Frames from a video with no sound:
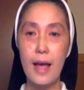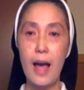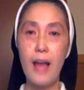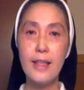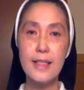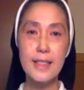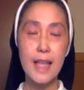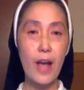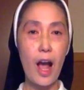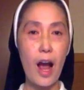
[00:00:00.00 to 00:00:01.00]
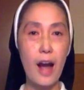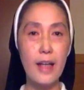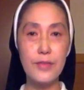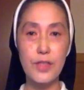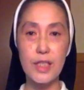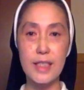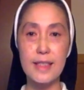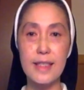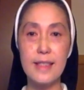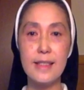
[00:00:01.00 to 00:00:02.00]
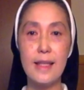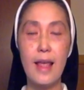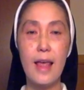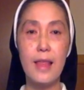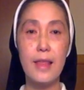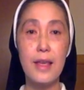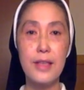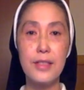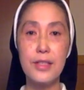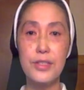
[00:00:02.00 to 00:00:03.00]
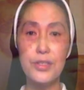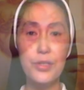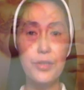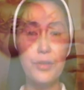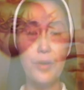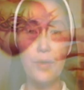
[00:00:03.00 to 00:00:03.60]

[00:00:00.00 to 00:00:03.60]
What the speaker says: On the Sacred Heart of Jesus, there is a circle of